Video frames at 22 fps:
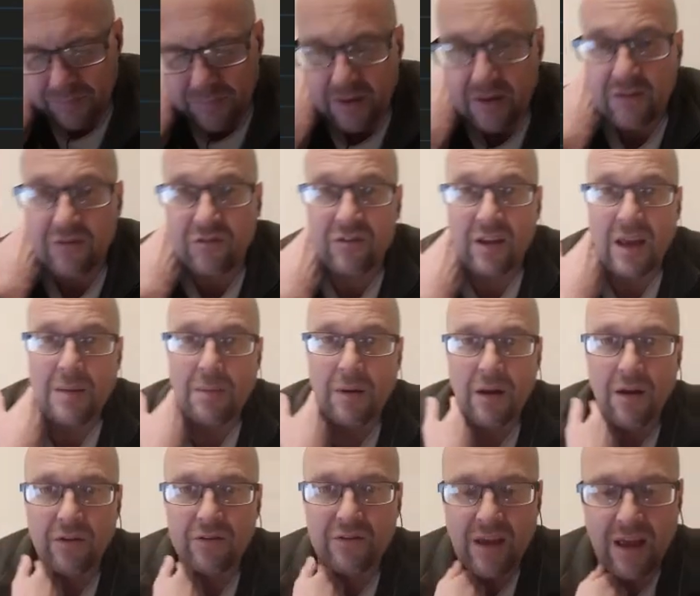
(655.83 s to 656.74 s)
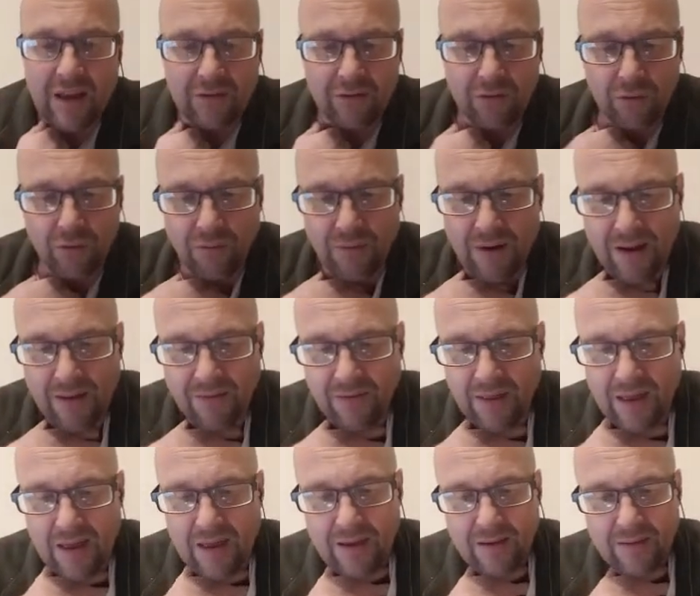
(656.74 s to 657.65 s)
Stable octets all round
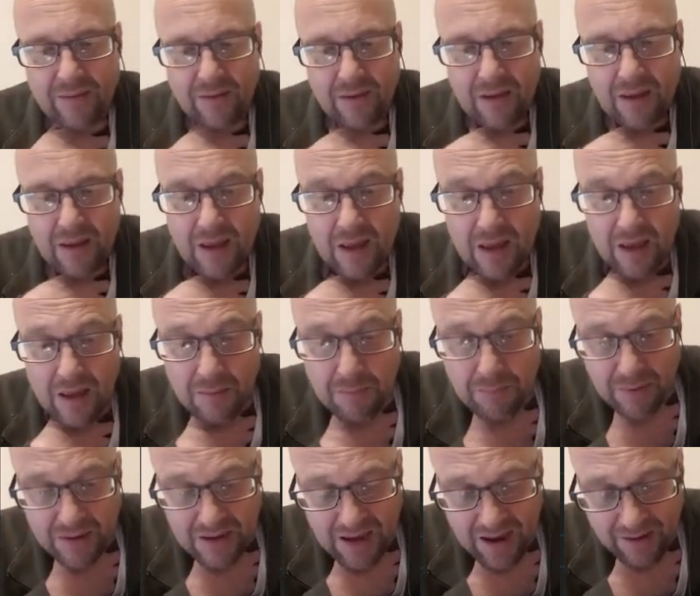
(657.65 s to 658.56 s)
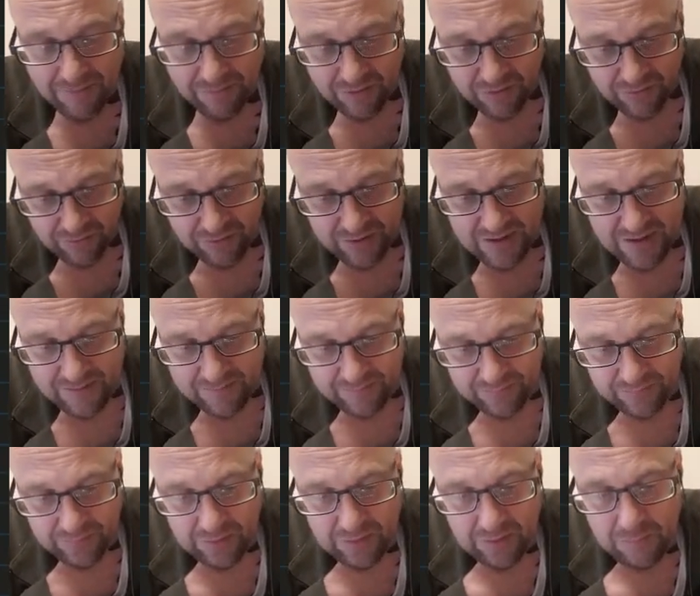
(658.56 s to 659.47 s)
there. BF3,
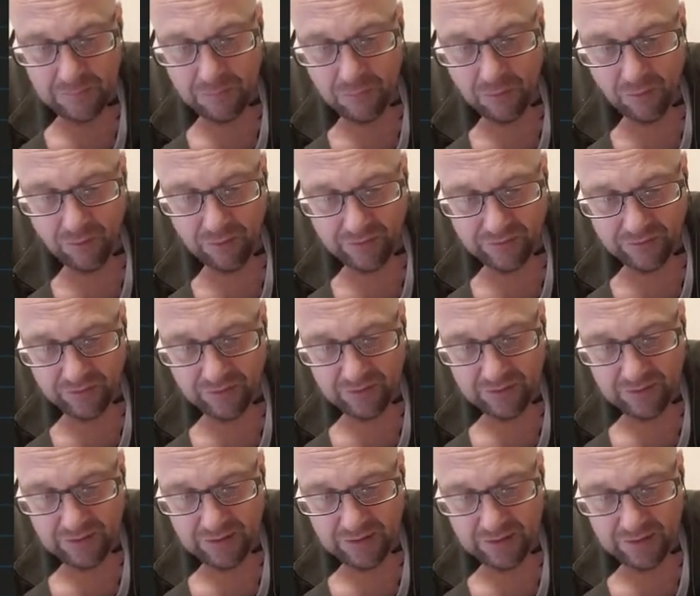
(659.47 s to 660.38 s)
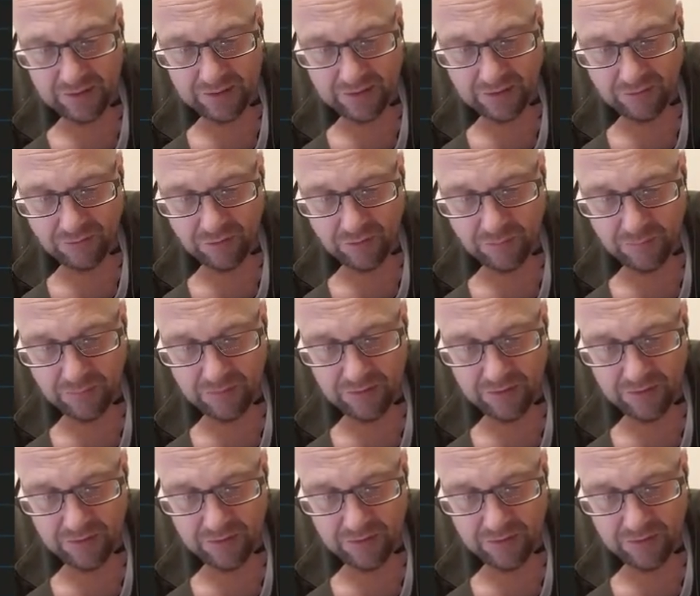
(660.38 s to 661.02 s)
boron's in group